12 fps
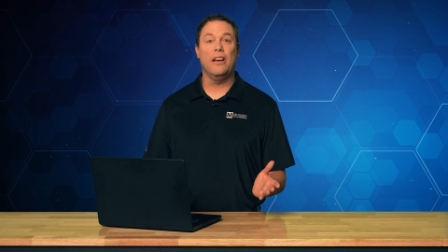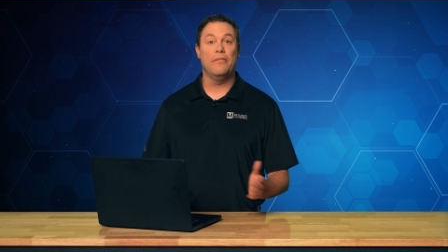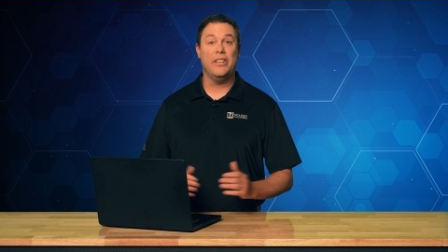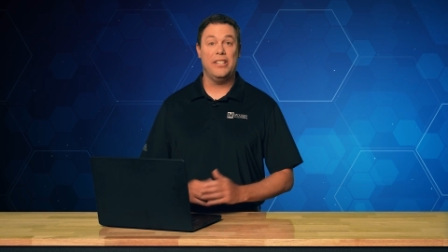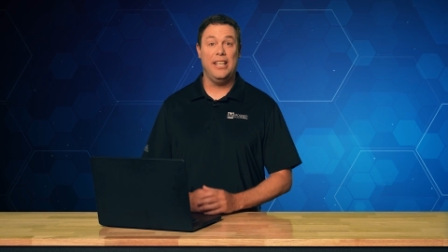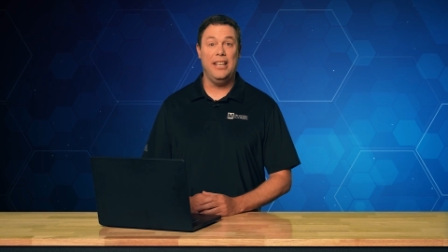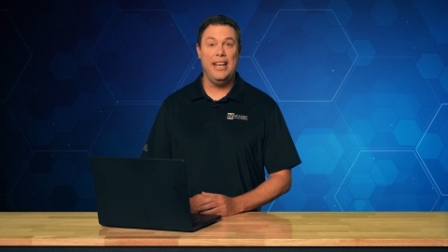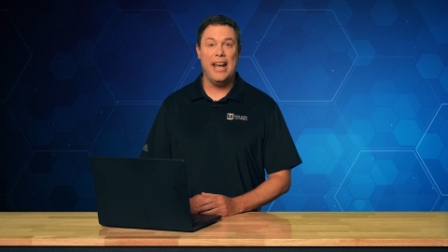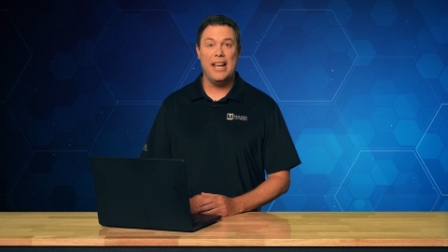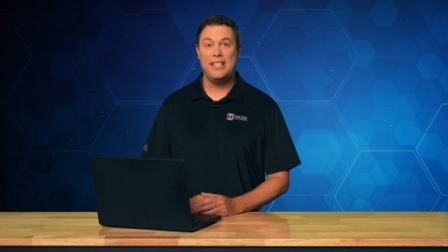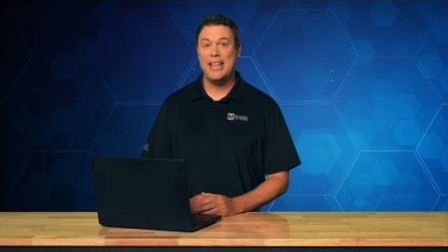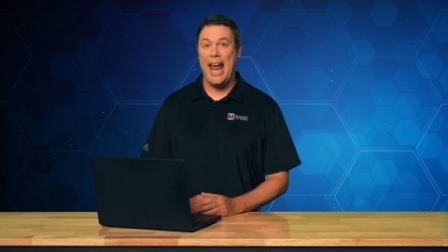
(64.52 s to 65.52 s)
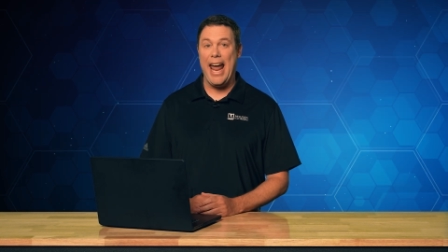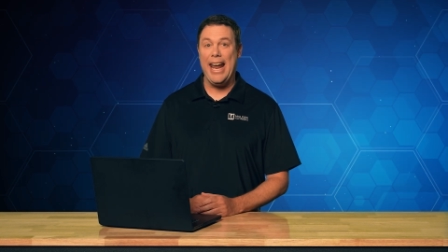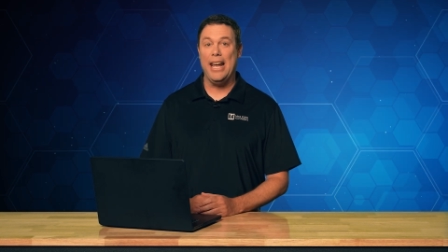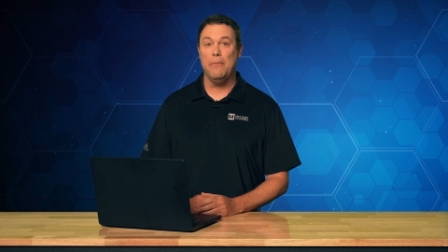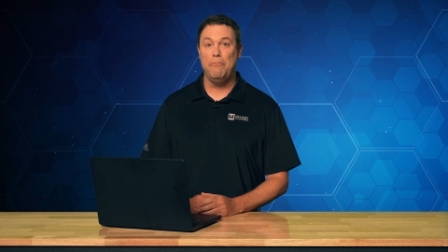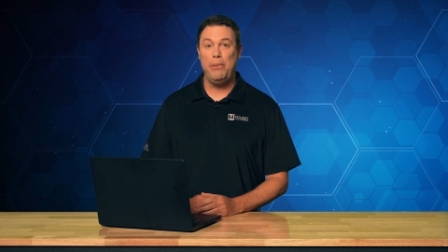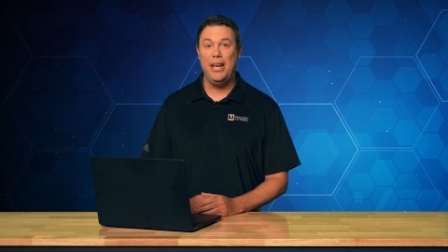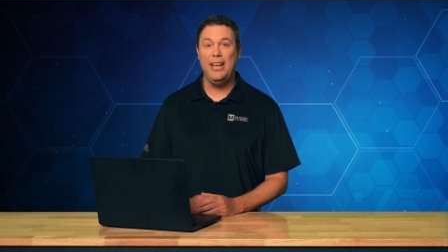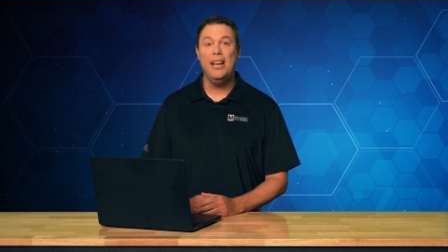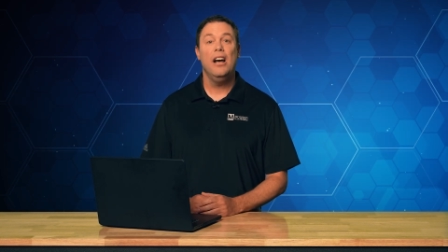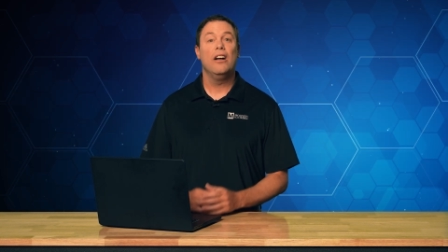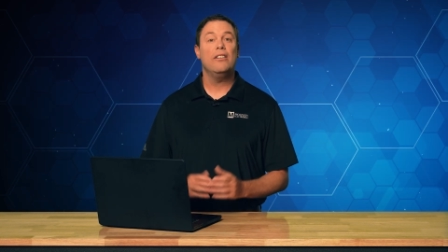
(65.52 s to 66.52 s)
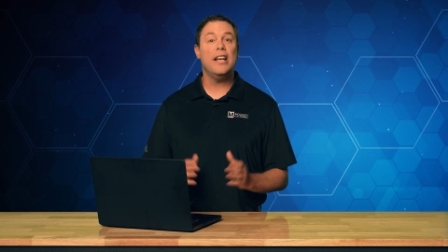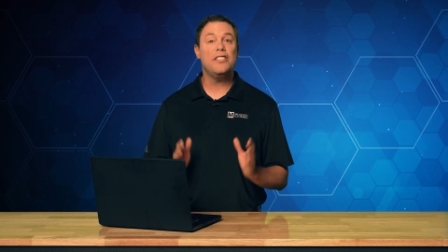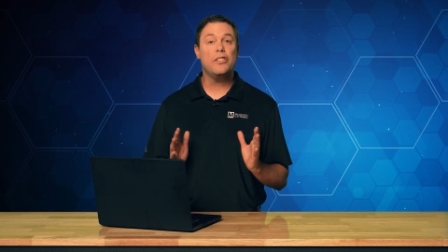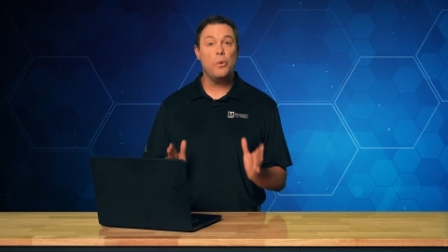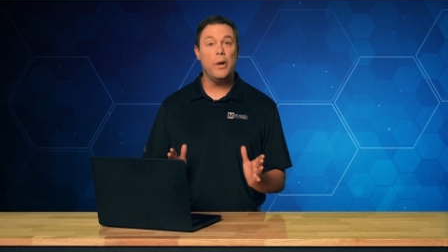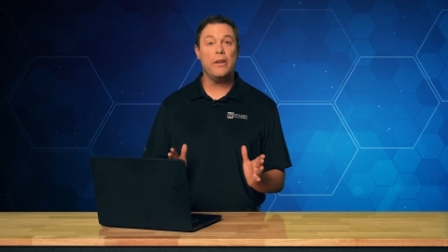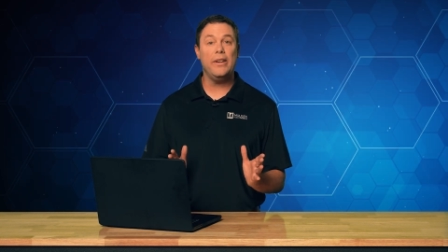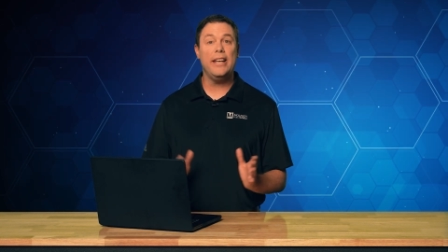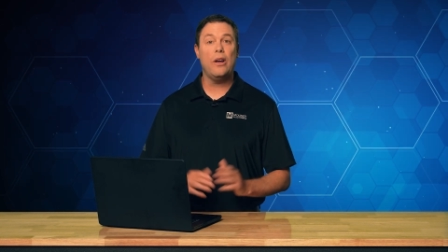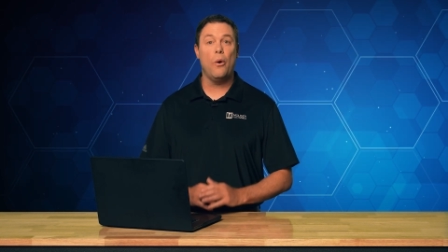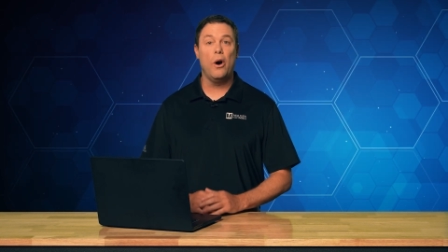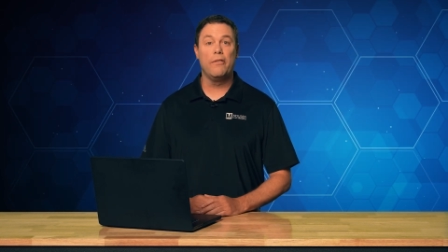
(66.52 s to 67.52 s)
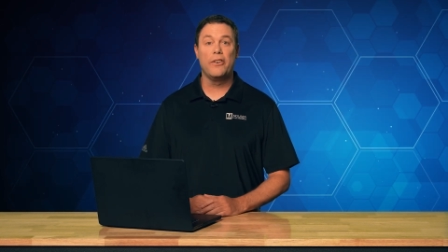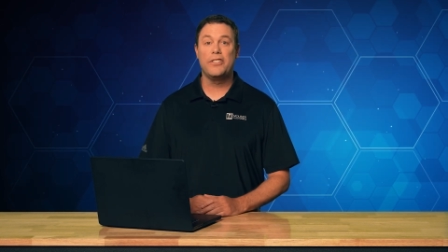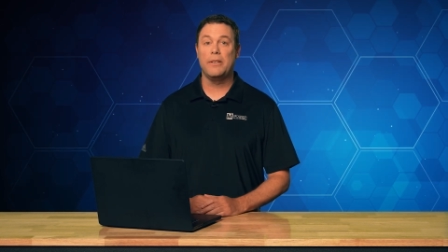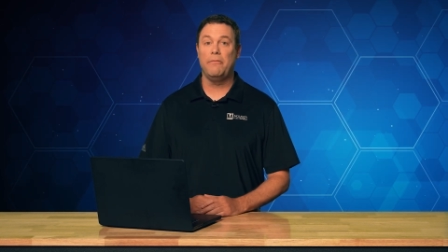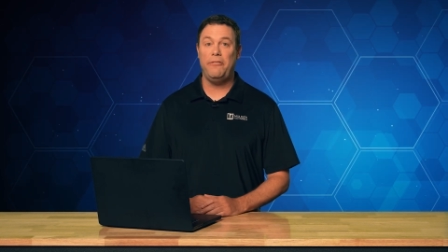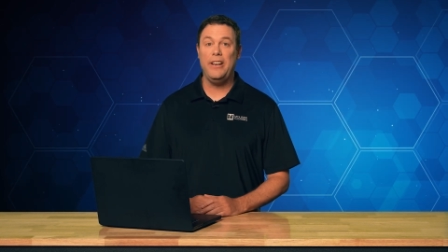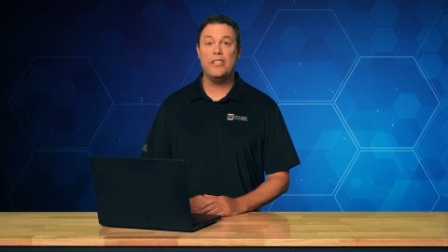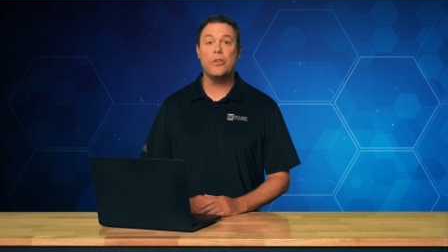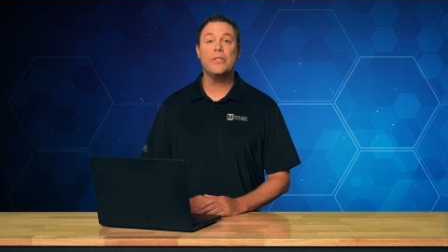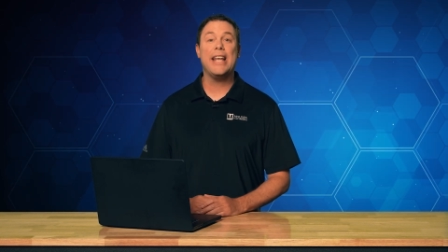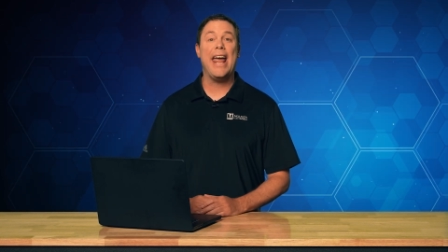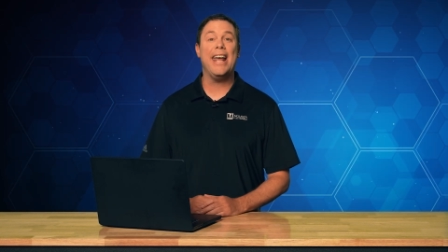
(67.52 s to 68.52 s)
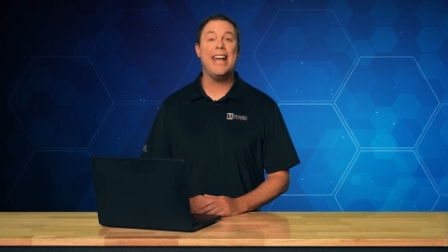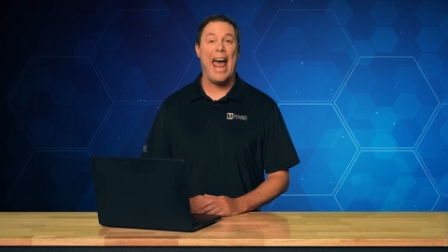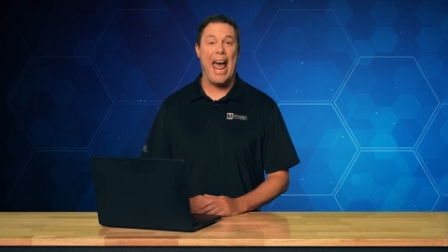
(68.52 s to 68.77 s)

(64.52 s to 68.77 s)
of the T D S A and B, let's quickly go over some features and